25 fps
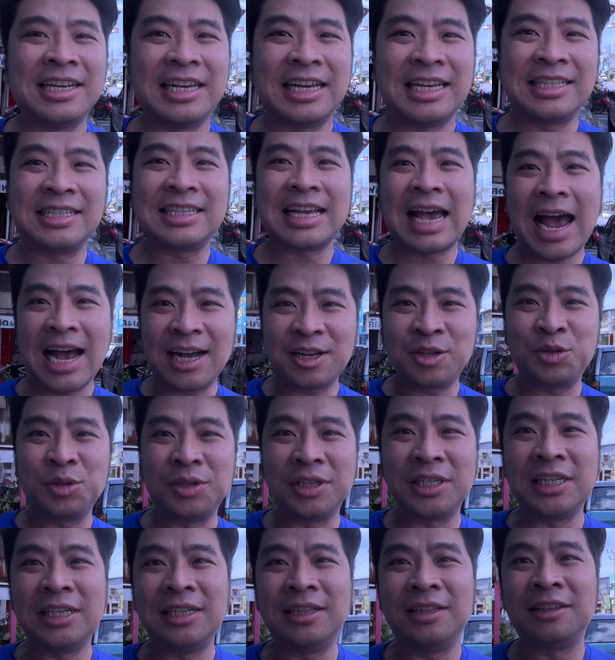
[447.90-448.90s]
It's
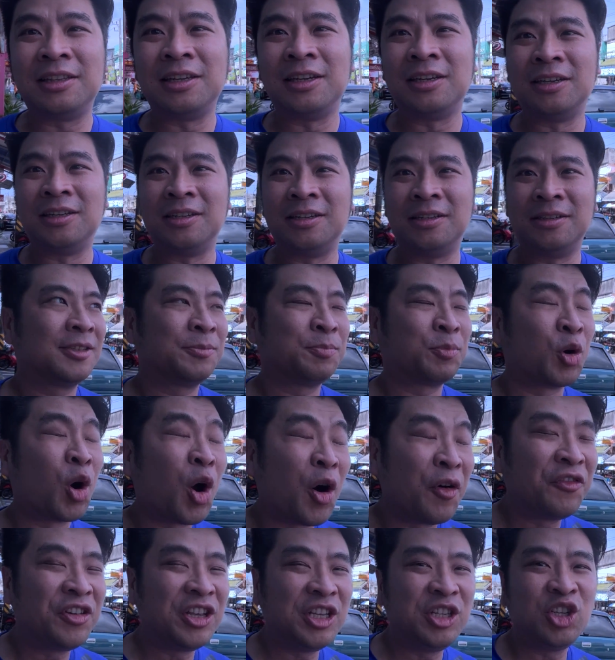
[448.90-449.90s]
actually the
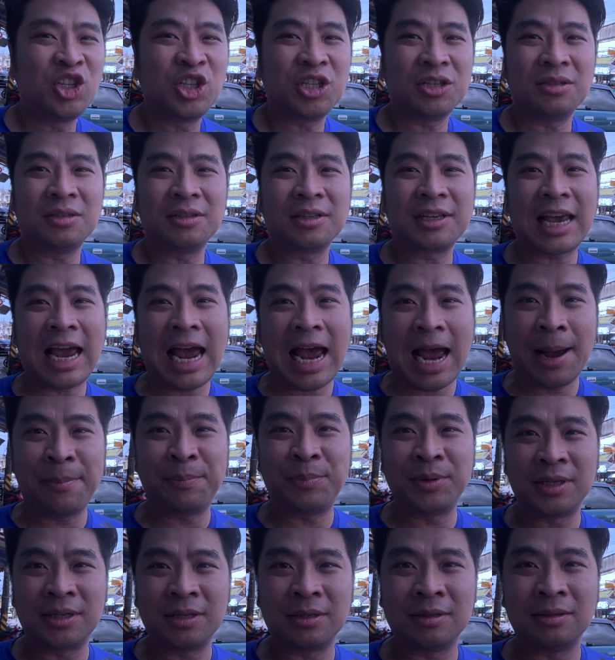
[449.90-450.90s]
provincial
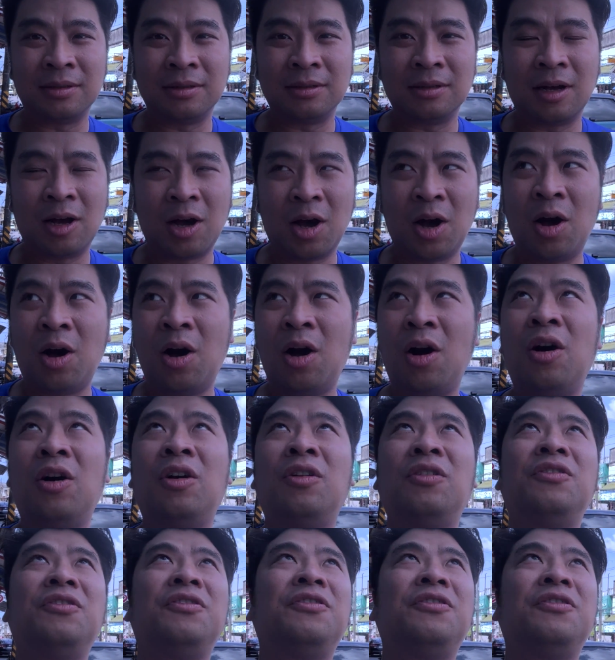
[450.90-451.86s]
capital of